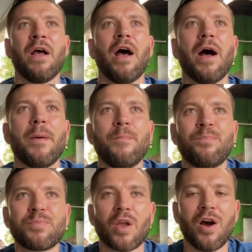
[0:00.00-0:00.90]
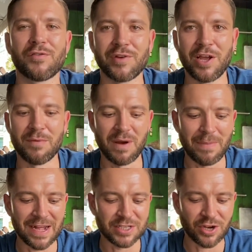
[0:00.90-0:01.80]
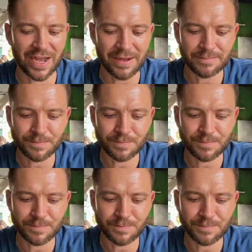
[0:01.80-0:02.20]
after he heard my bad Thai.